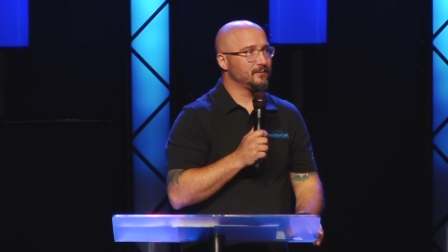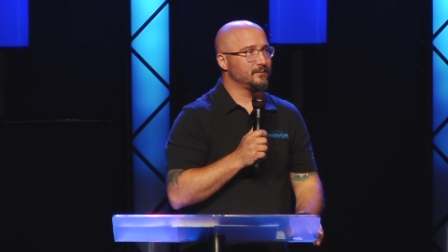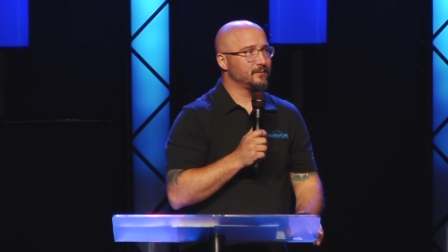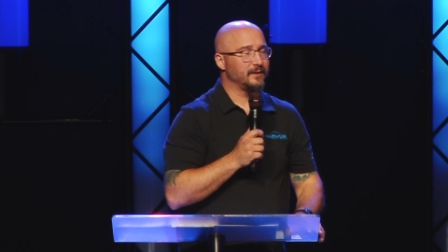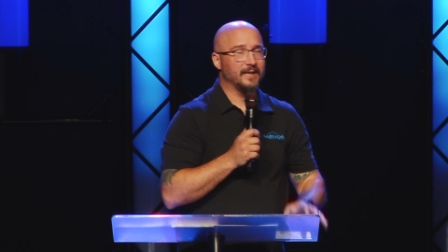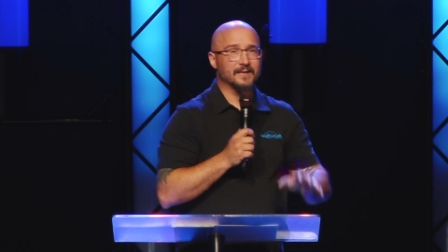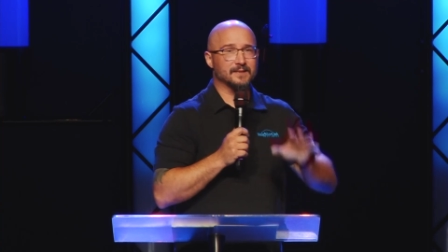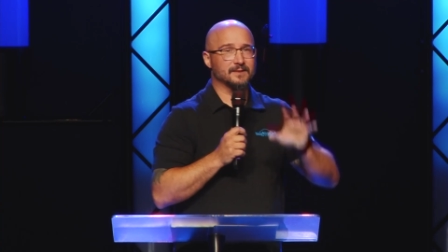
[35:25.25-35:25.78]
the
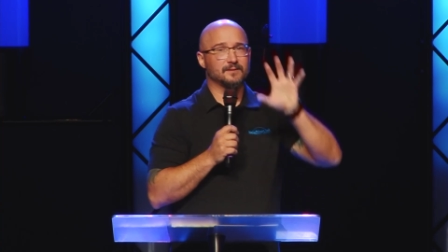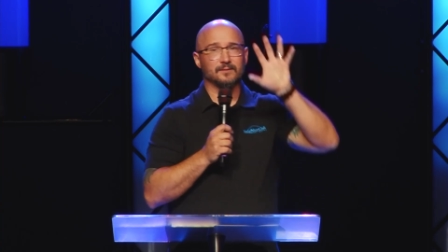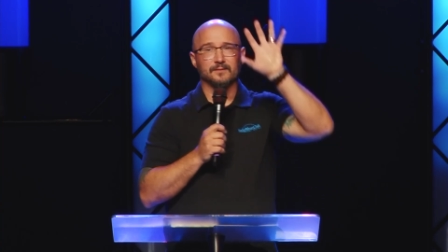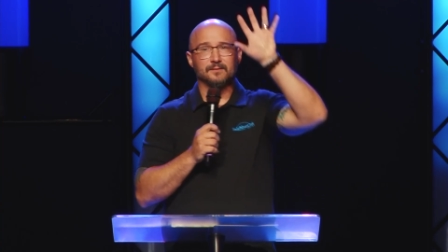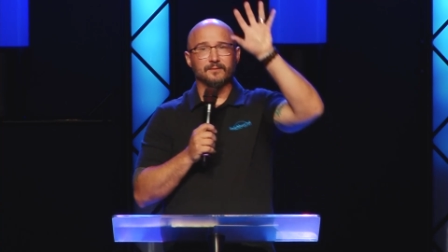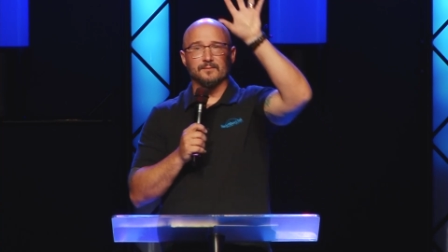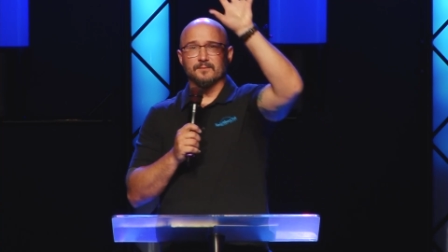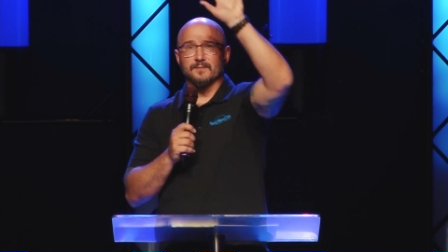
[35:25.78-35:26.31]
next
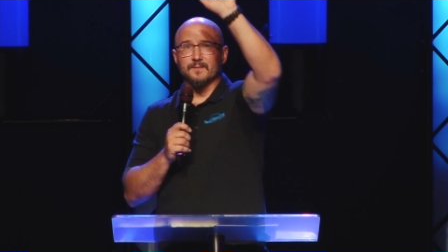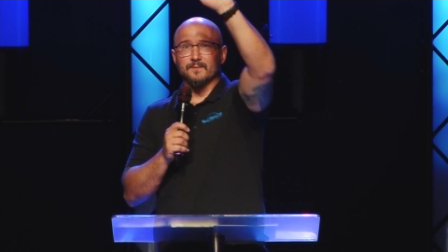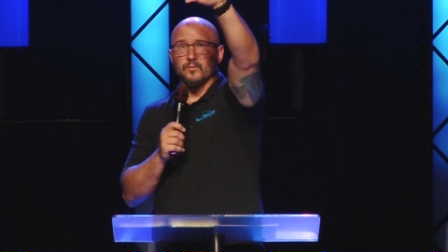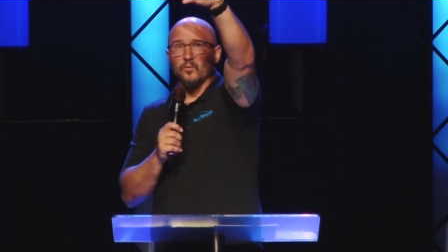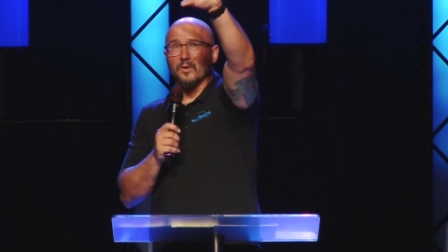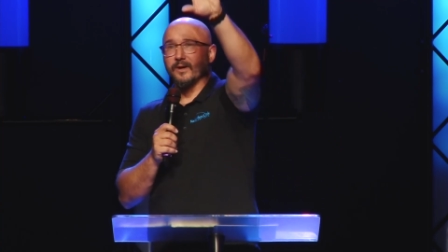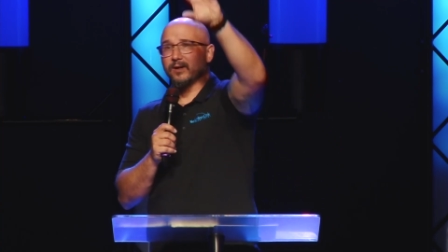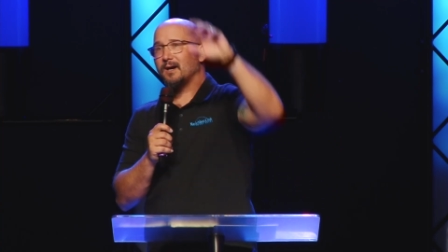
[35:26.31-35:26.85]

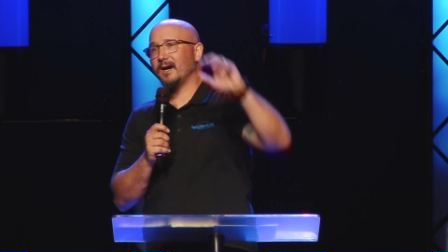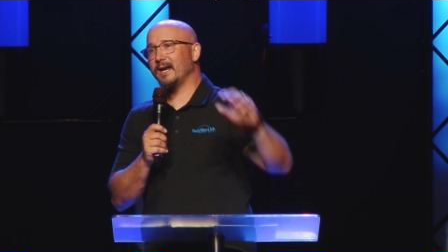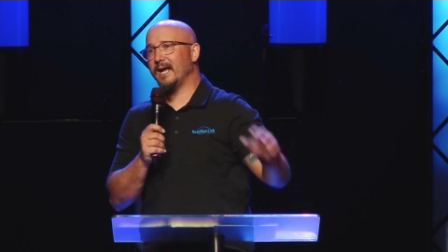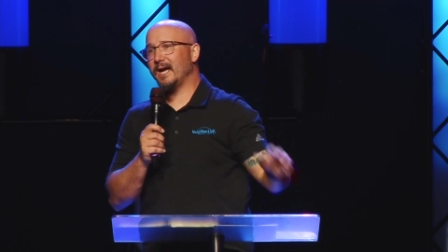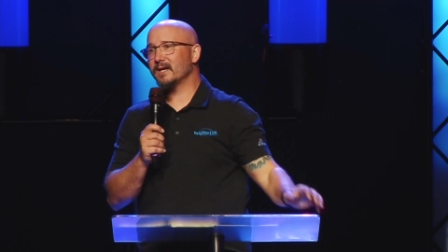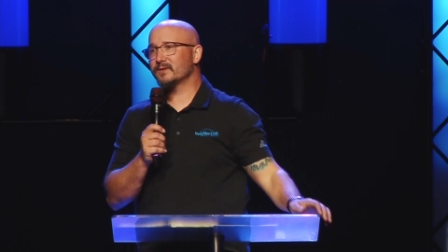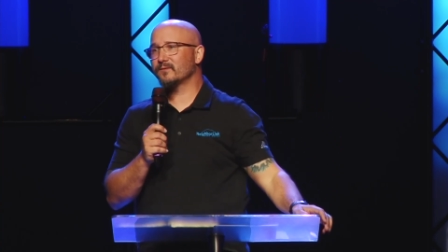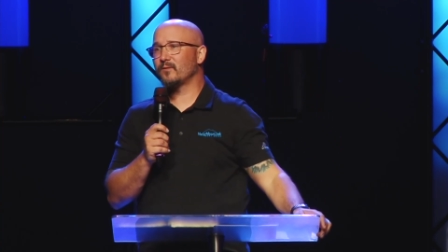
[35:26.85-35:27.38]
what God
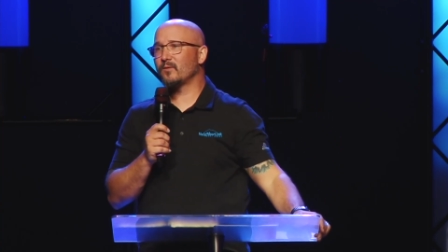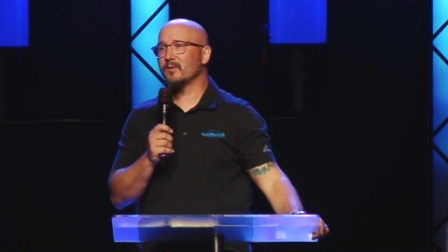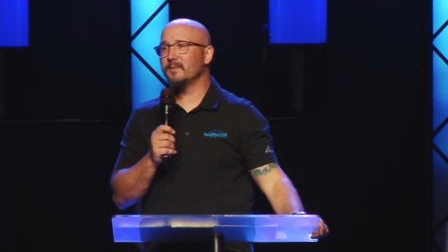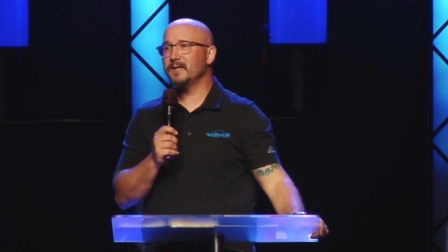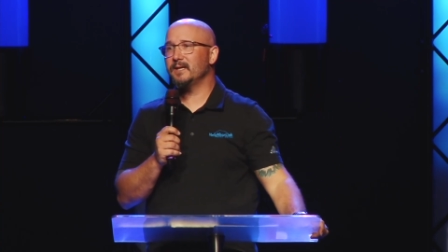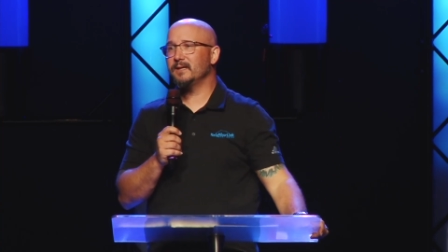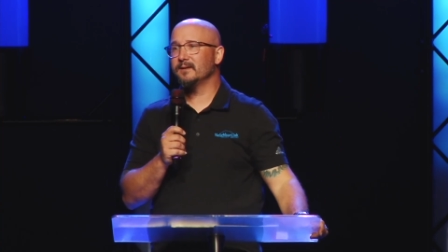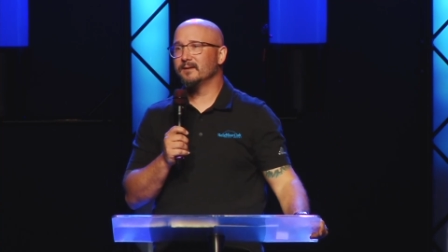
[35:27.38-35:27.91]
has for
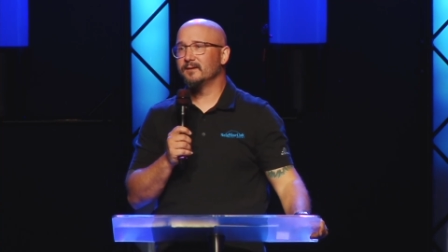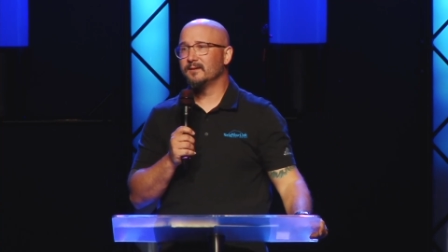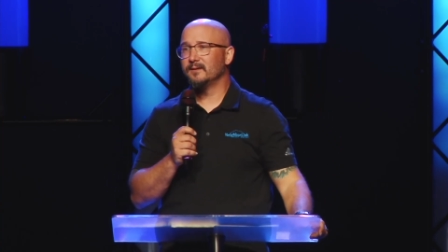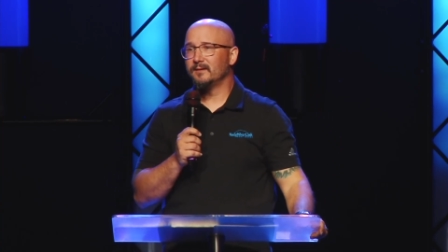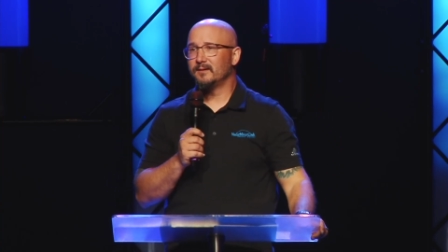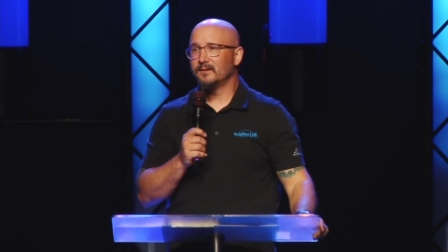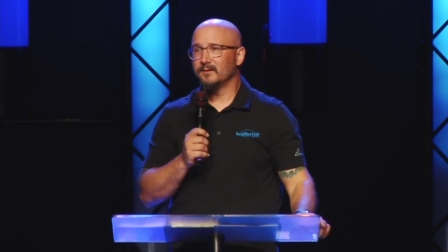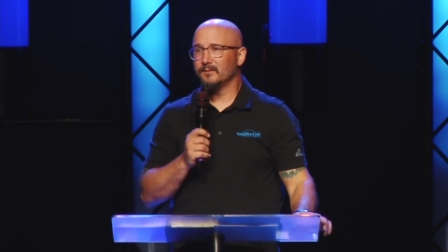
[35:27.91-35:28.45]
me,
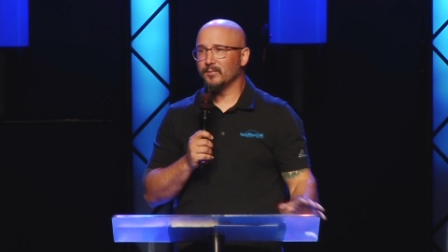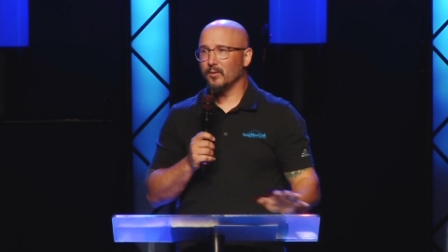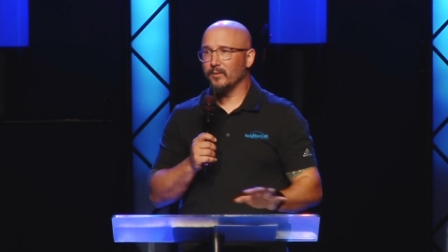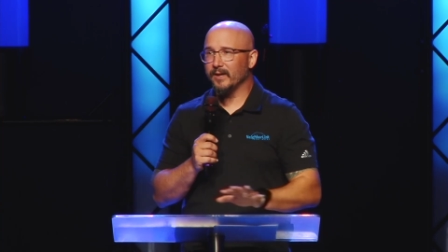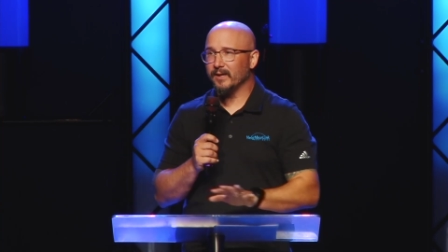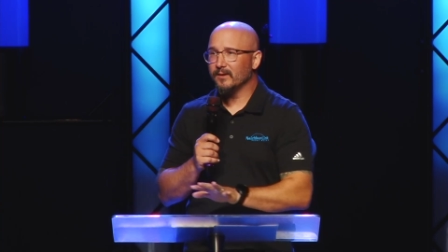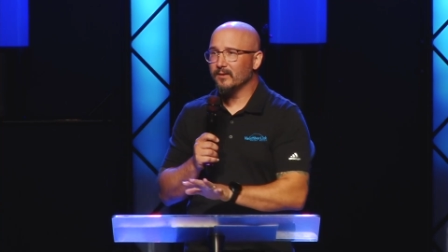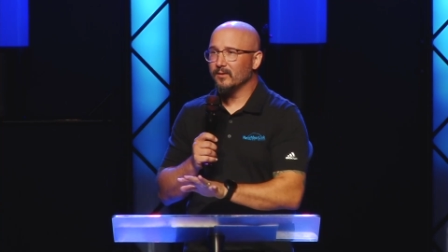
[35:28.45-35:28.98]
but
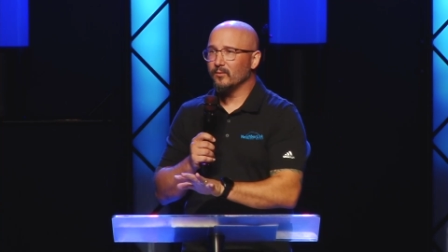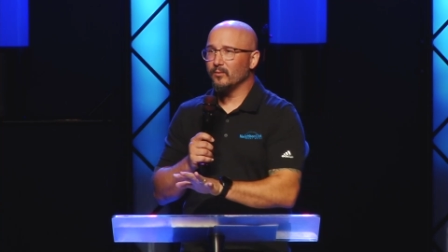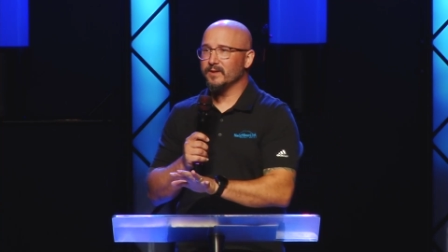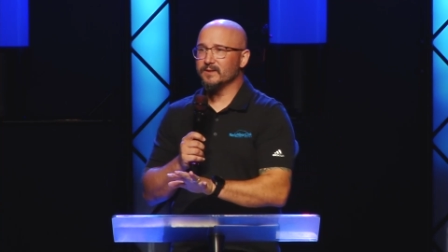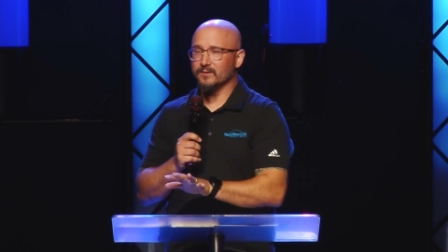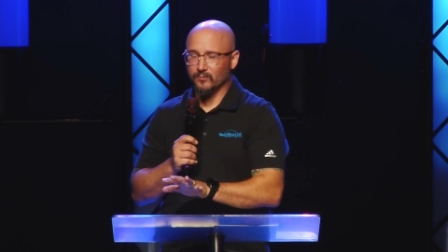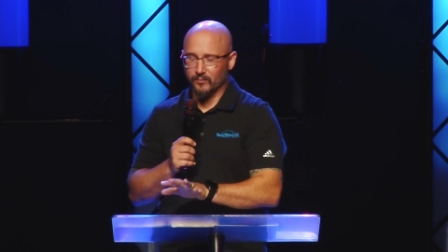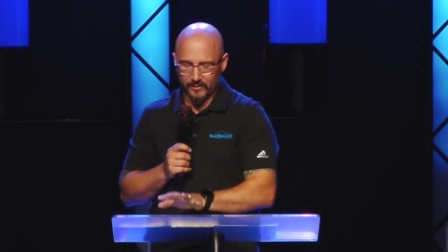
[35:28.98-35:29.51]
we, we,
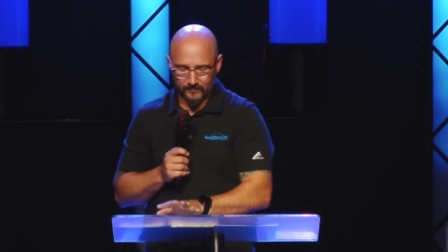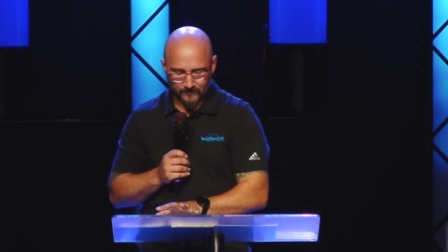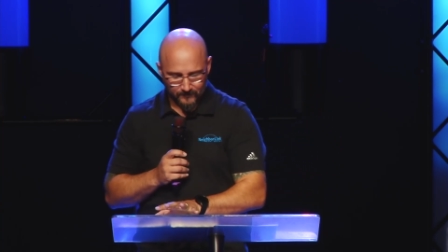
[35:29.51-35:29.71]
we